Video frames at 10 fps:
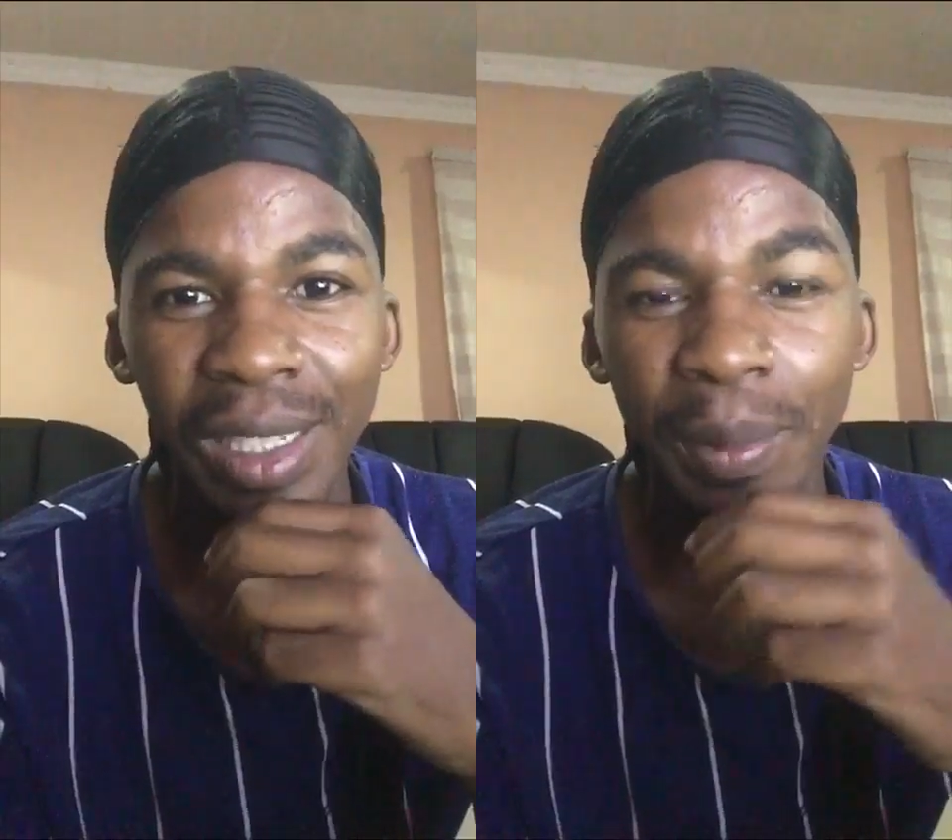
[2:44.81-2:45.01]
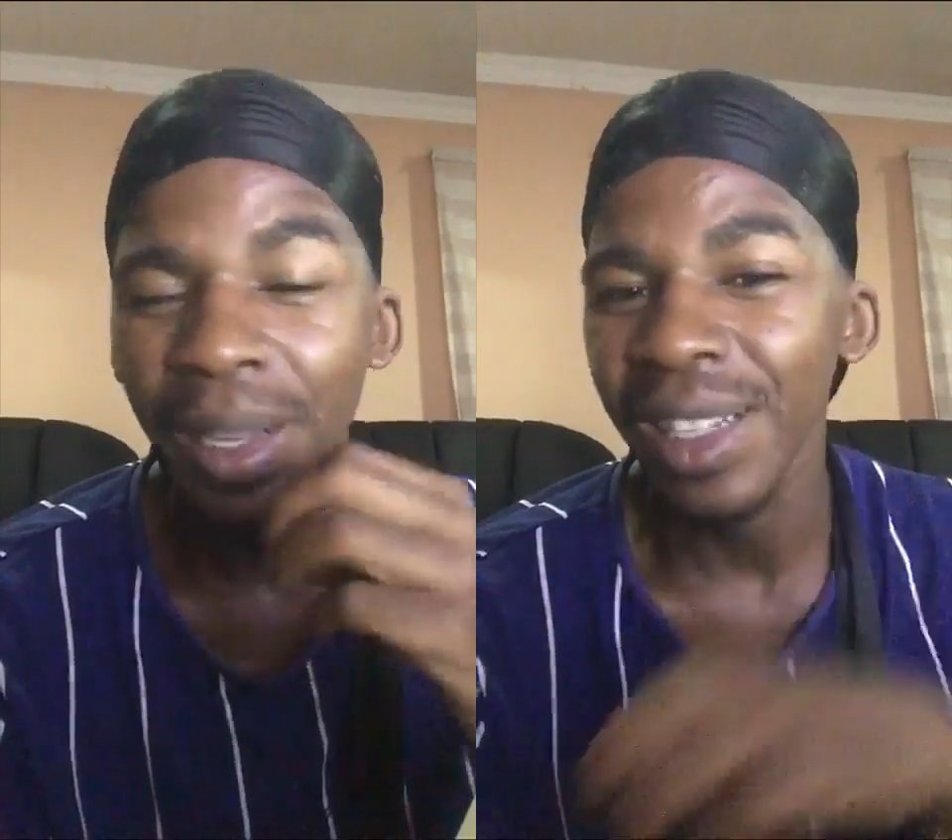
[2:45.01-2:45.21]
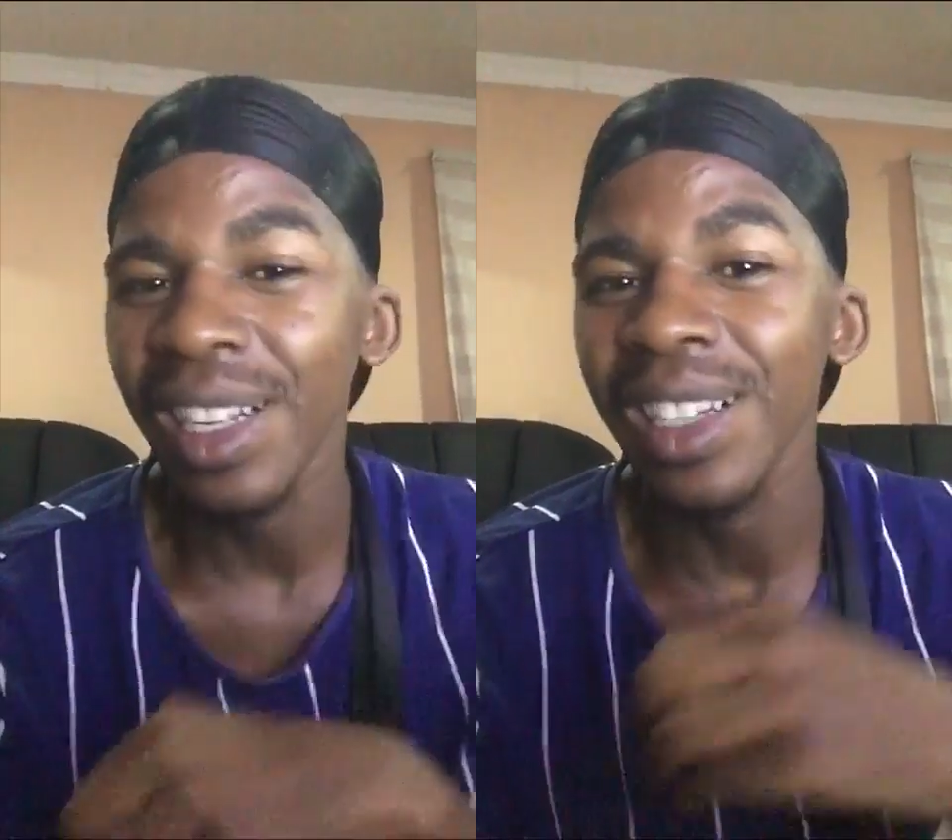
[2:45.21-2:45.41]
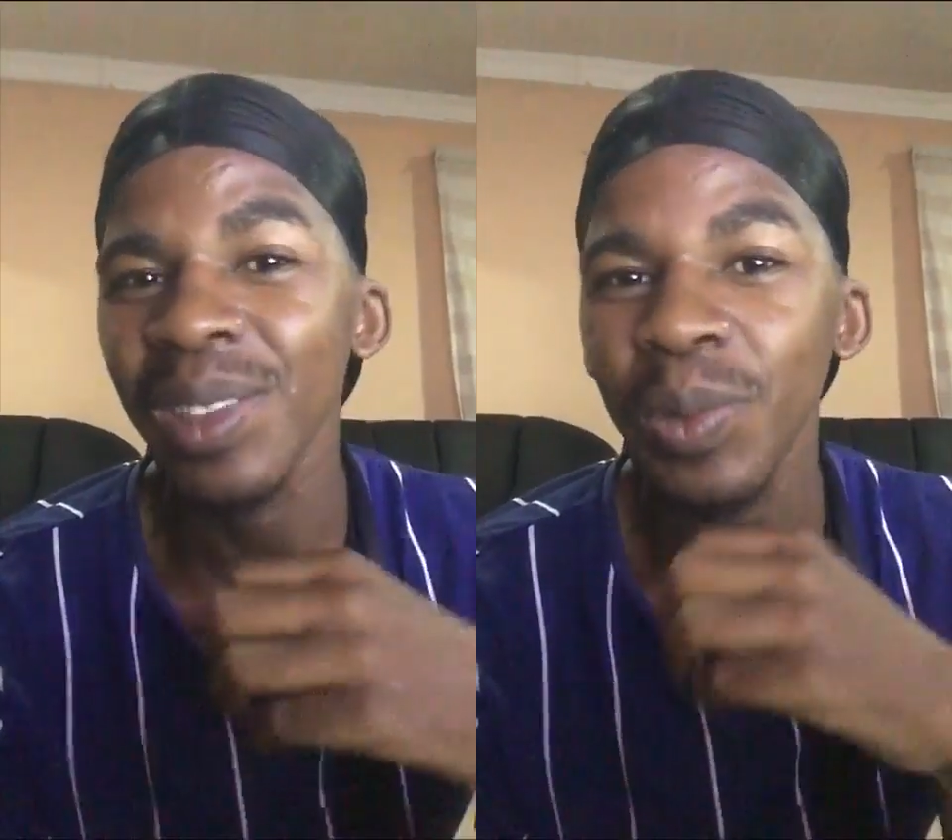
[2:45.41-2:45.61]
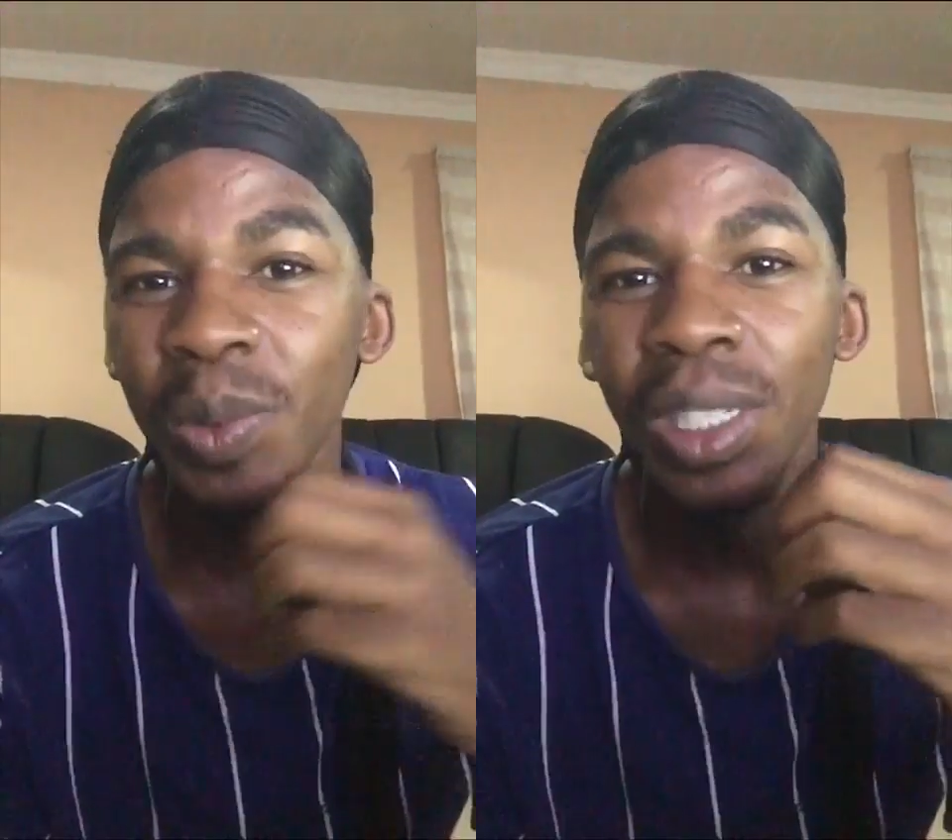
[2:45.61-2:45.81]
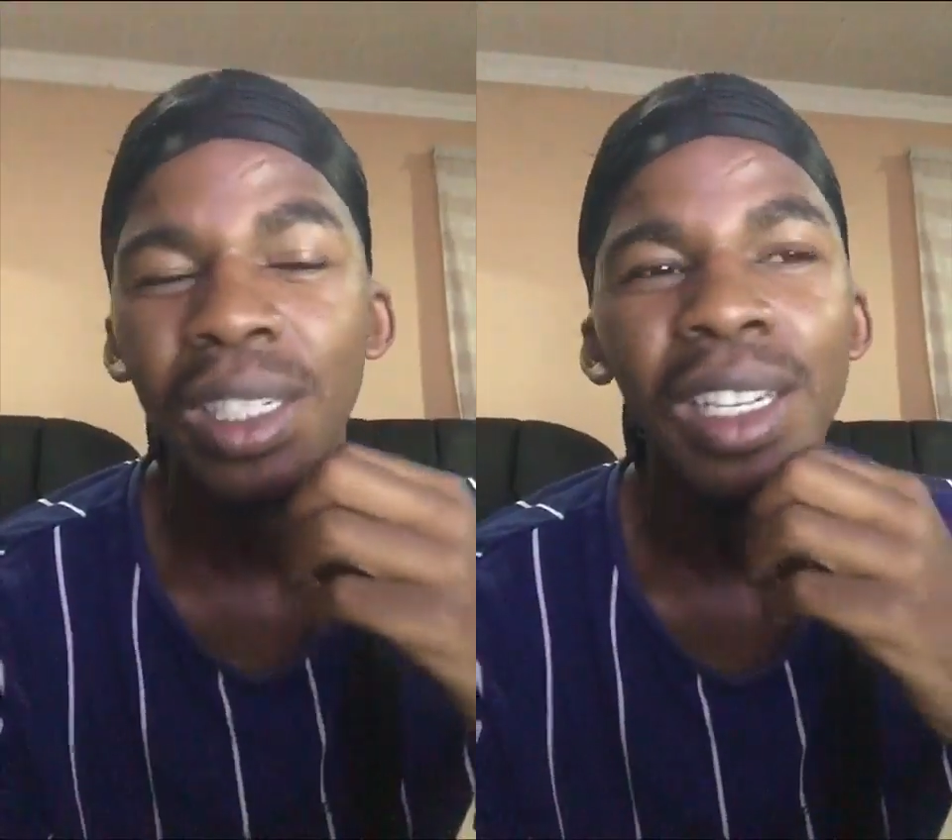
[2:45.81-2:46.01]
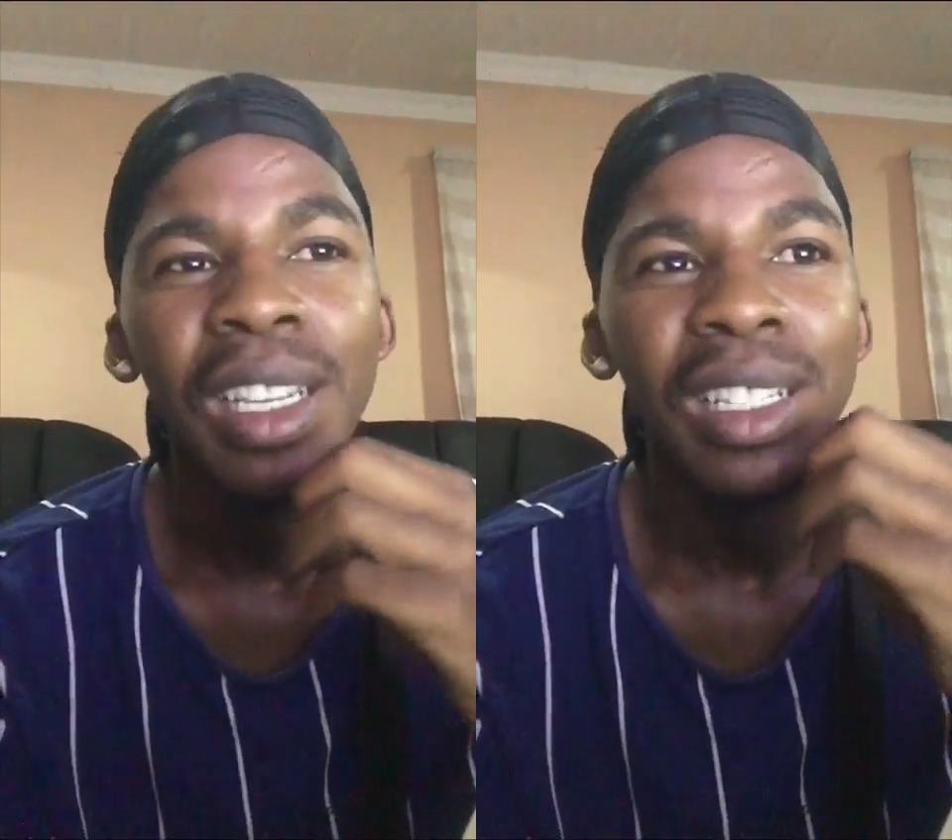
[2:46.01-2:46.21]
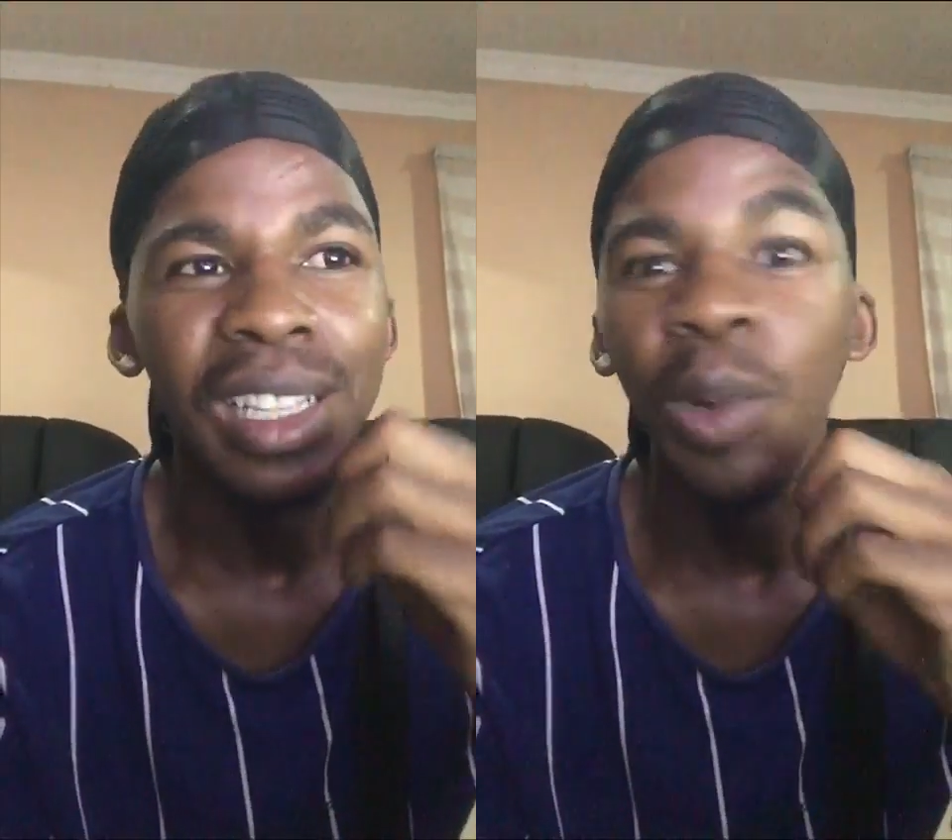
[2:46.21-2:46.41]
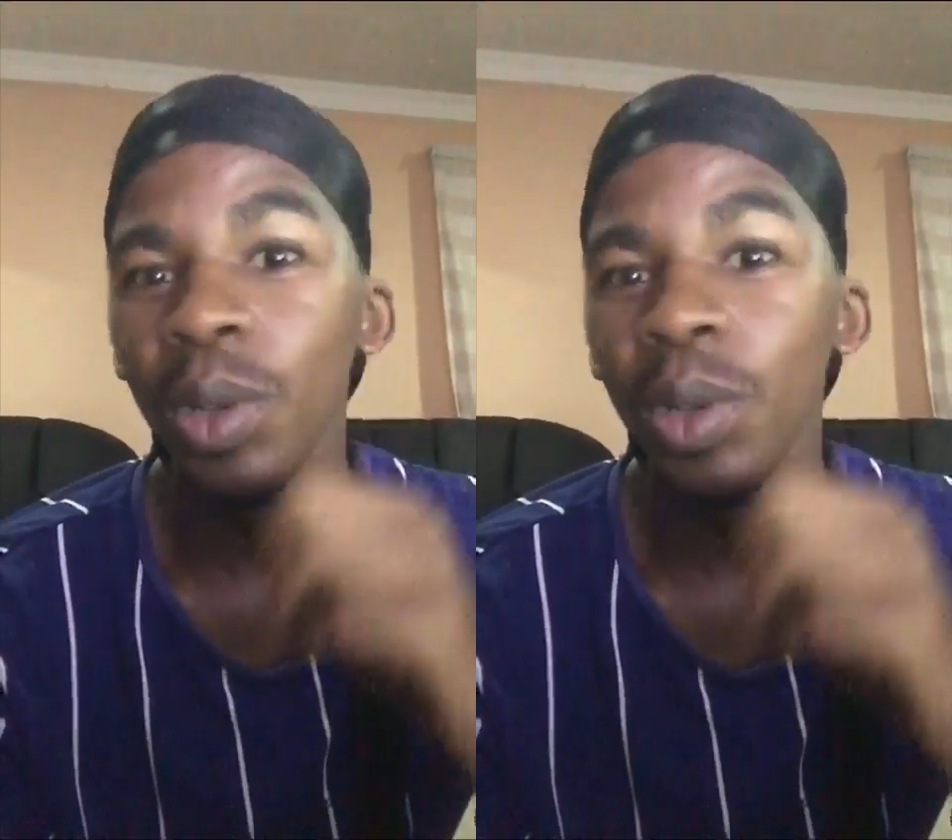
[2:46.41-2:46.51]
Mandla Katunga, that